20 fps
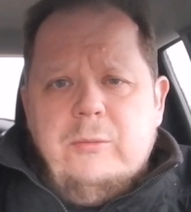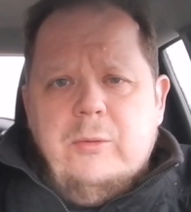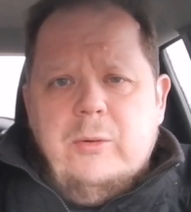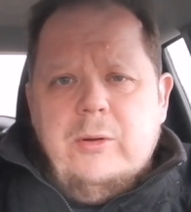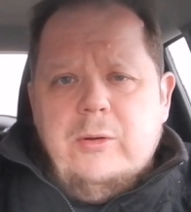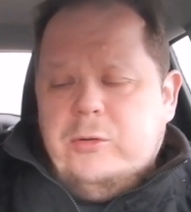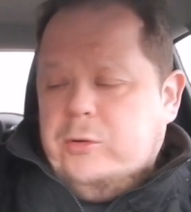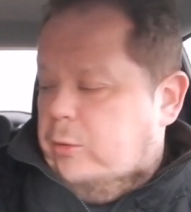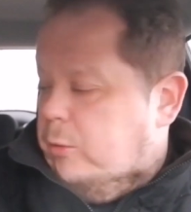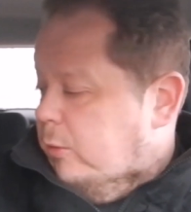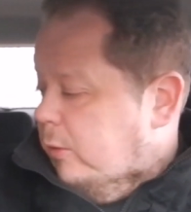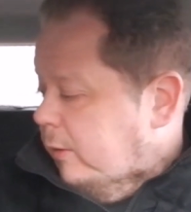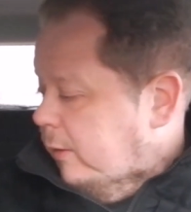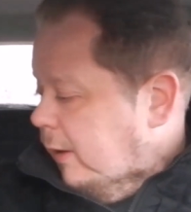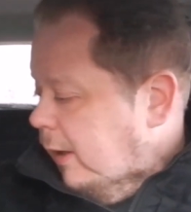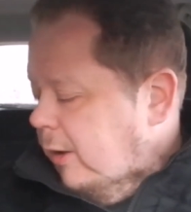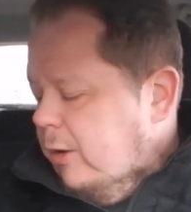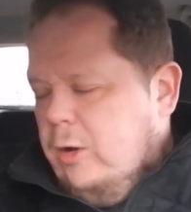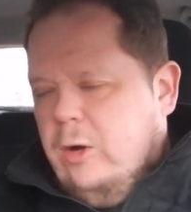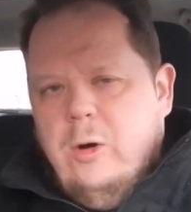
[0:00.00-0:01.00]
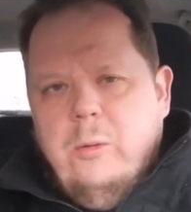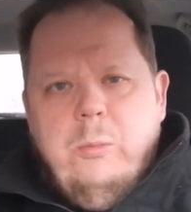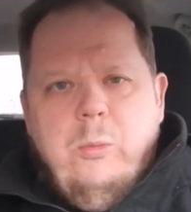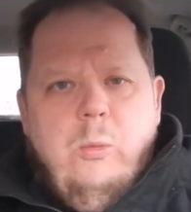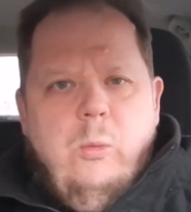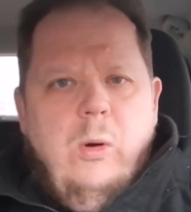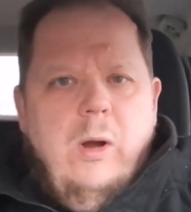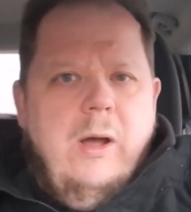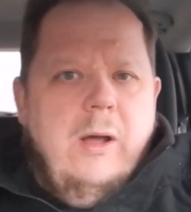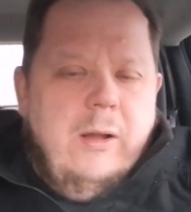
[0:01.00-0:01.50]
everyone doing? I hope
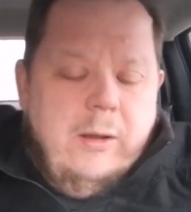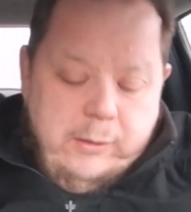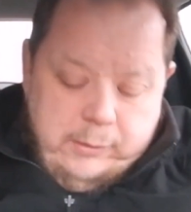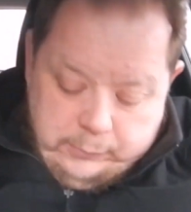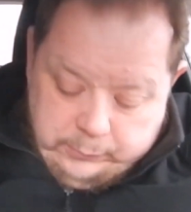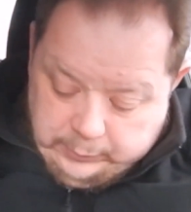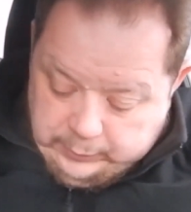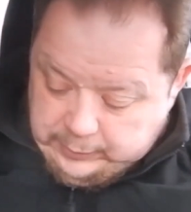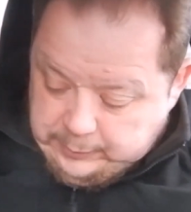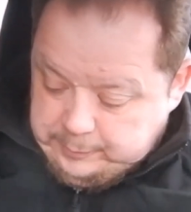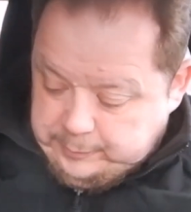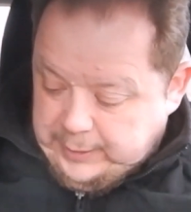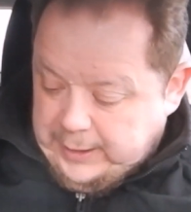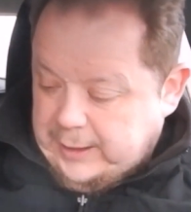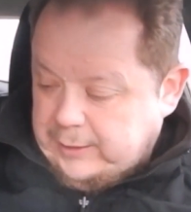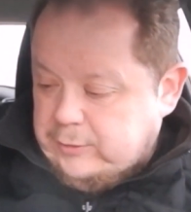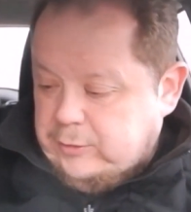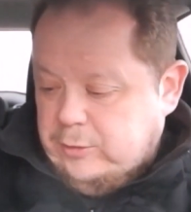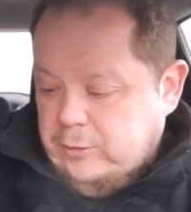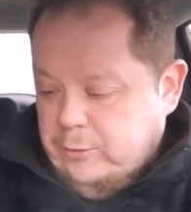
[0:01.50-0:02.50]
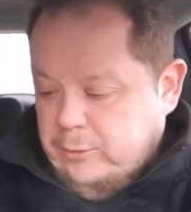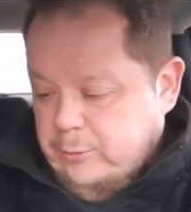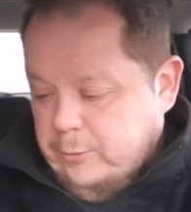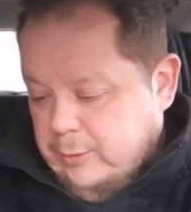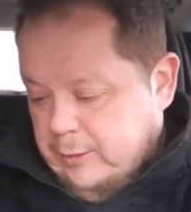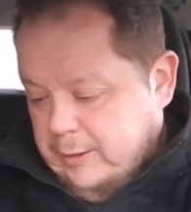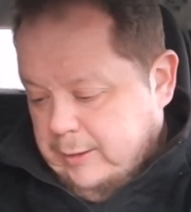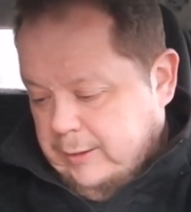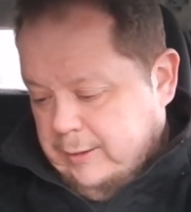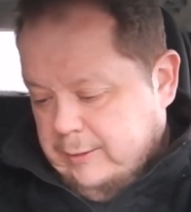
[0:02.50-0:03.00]
well. Welcome back to
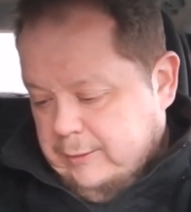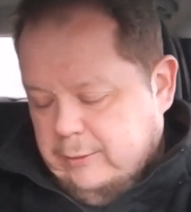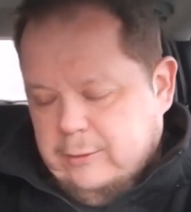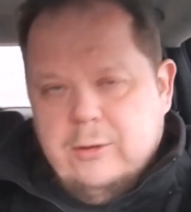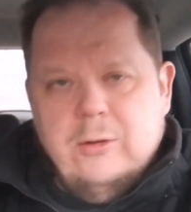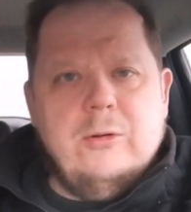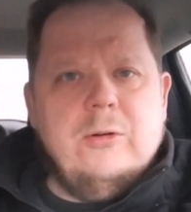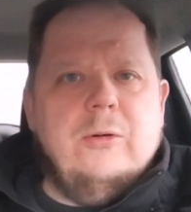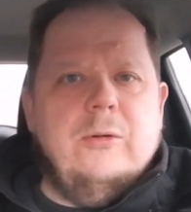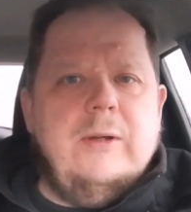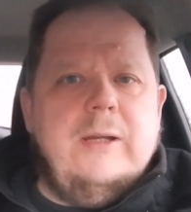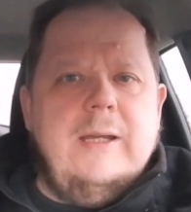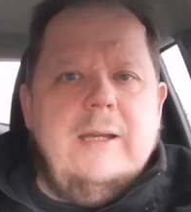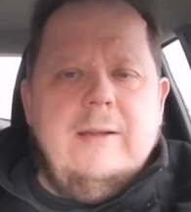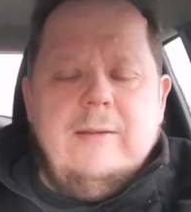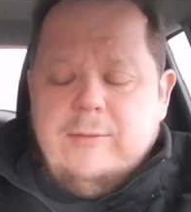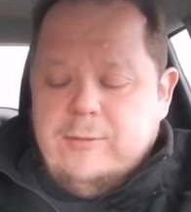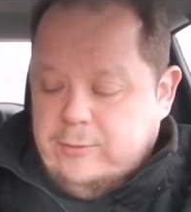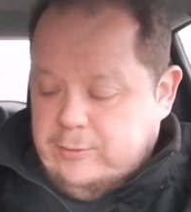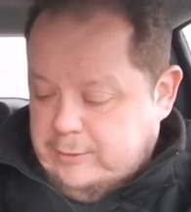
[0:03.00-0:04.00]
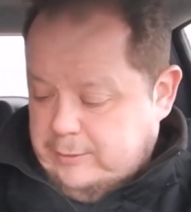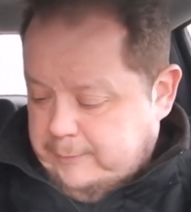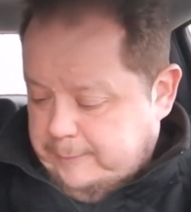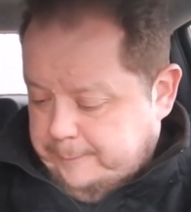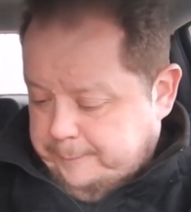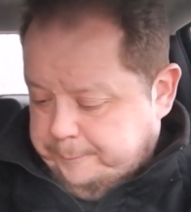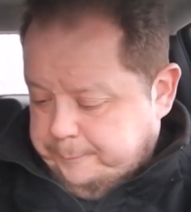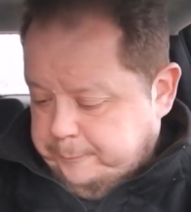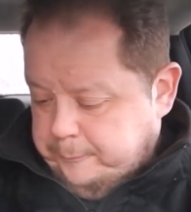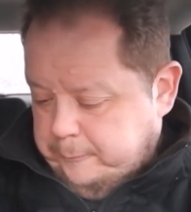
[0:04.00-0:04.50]
Local Eats.
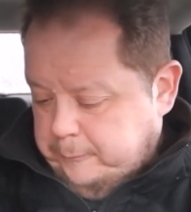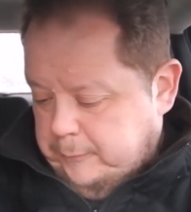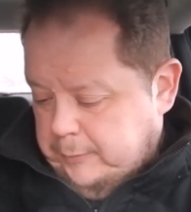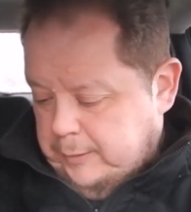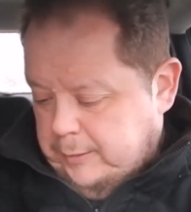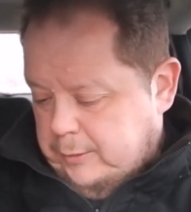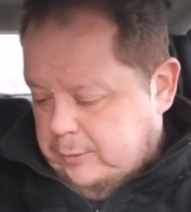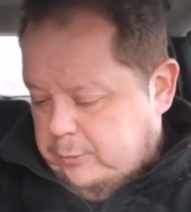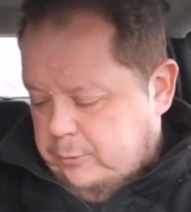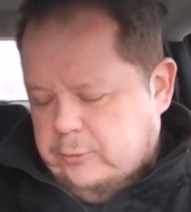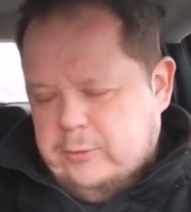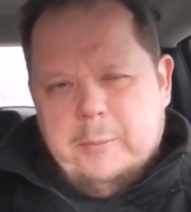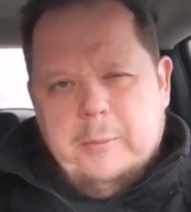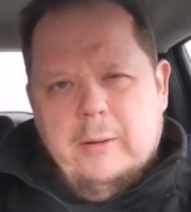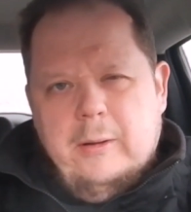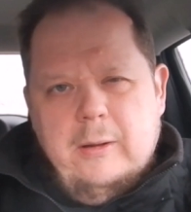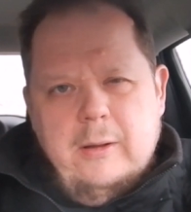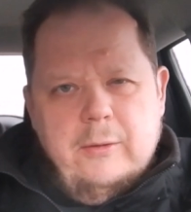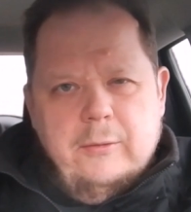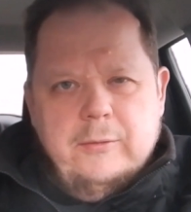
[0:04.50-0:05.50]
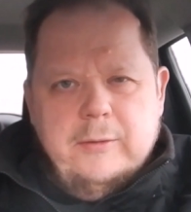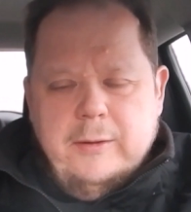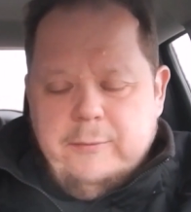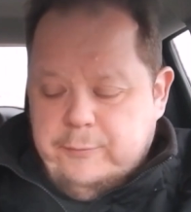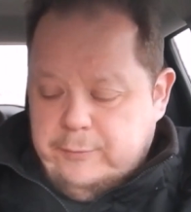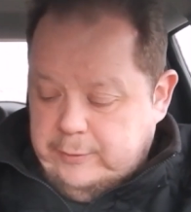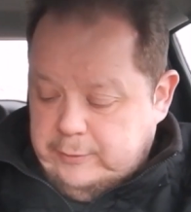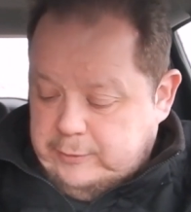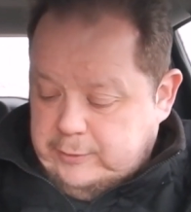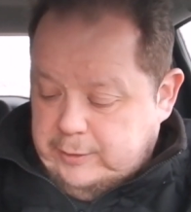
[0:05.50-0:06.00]
Doing something a little
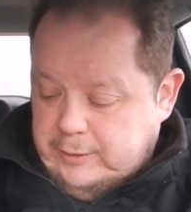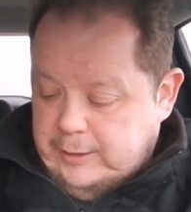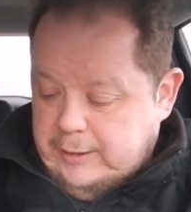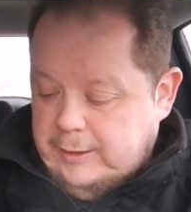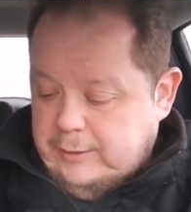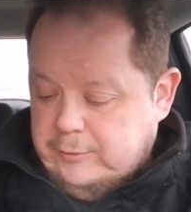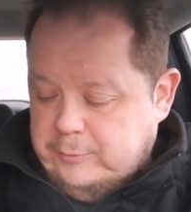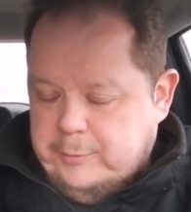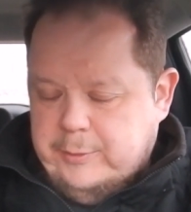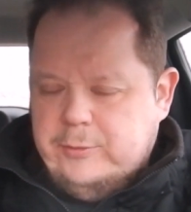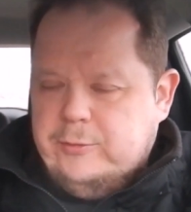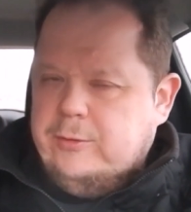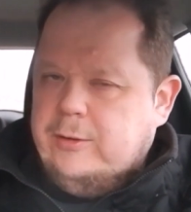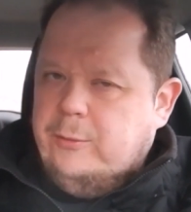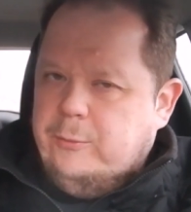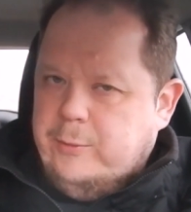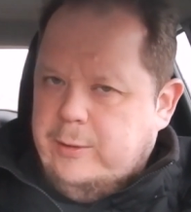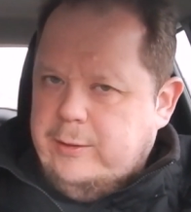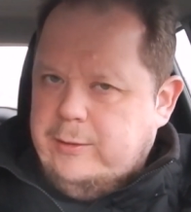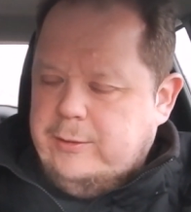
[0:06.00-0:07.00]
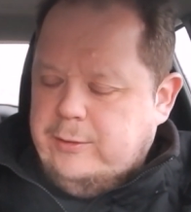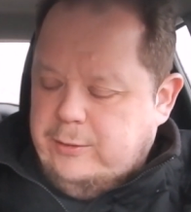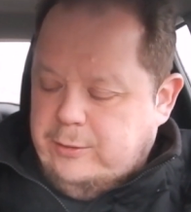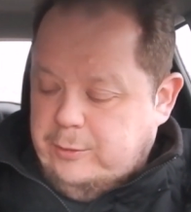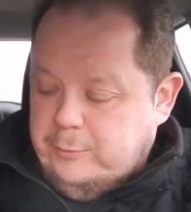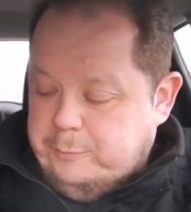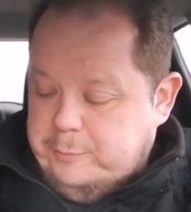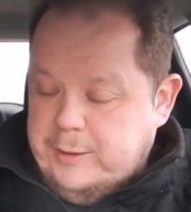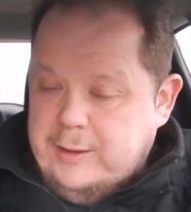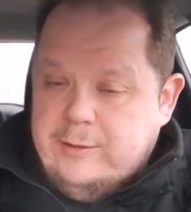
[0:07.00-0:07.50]
different today, as much as I wanted to
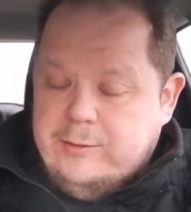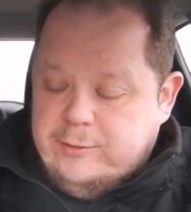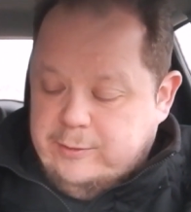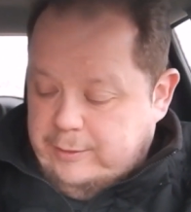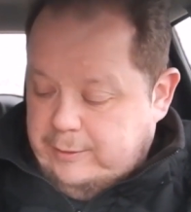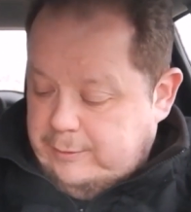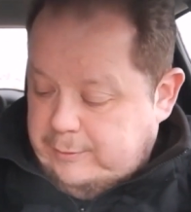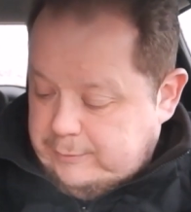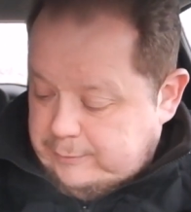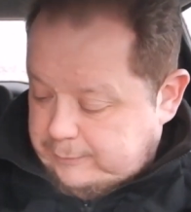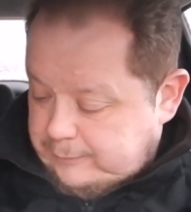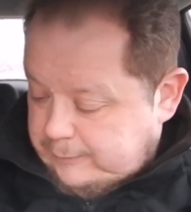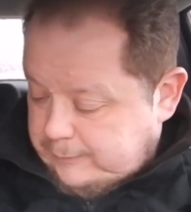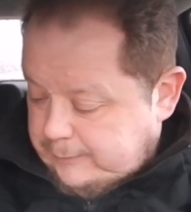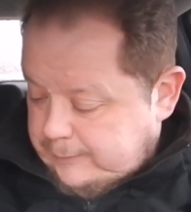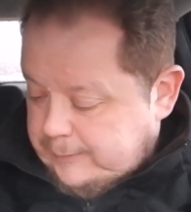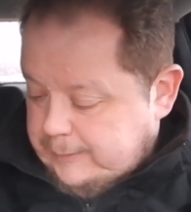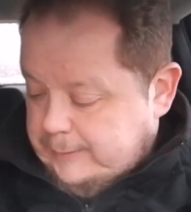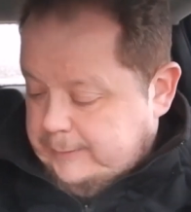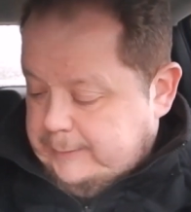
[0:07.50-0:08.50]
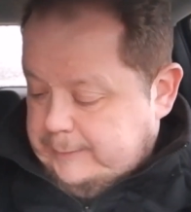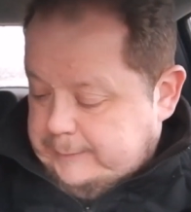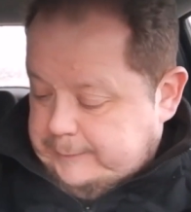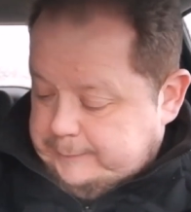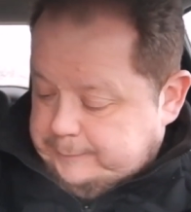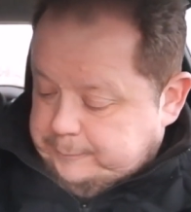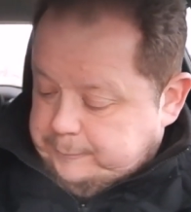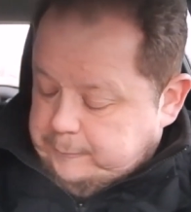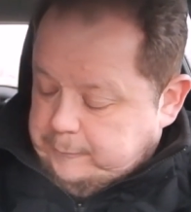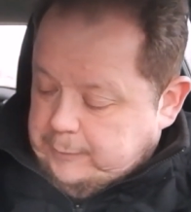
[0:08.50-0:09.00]
do pizza.
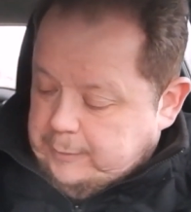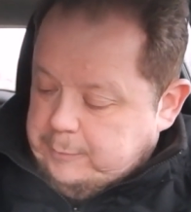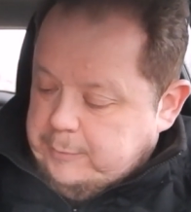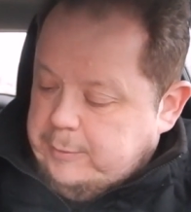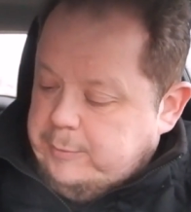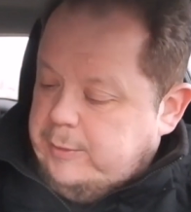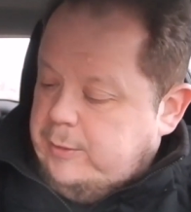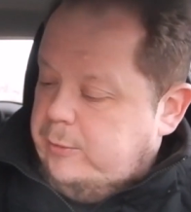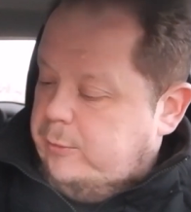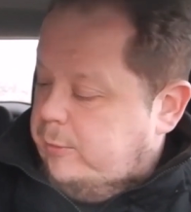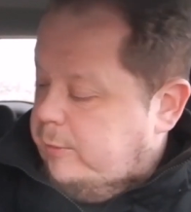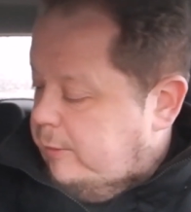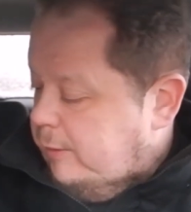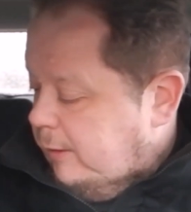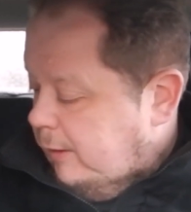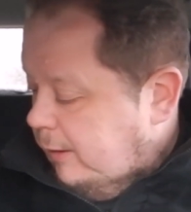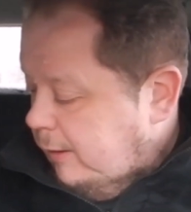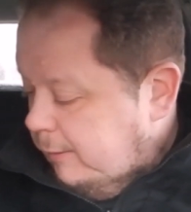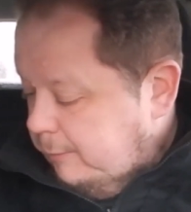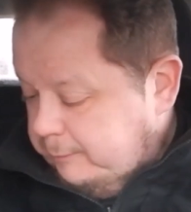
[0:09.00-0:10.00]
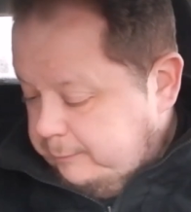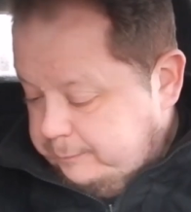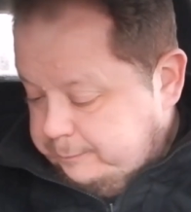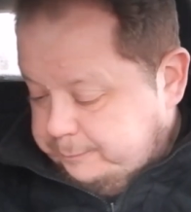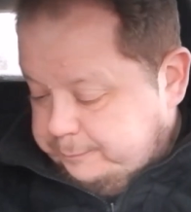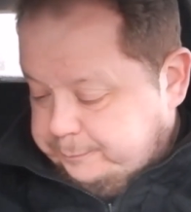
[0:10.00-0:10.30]
I'm going to be doing a